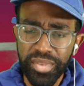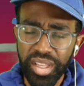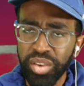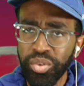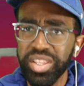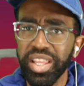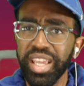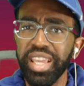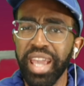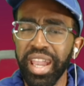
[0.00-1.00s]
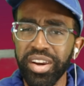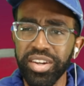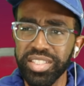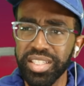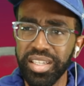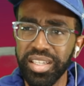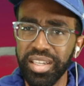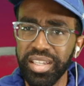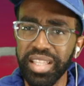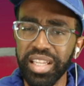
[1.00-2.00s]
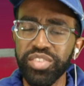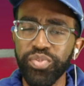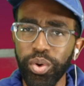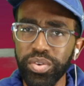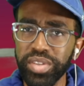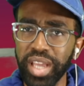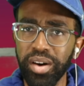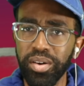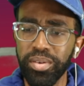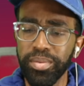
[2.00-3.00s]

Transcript: You really think he cares that it's fourth down?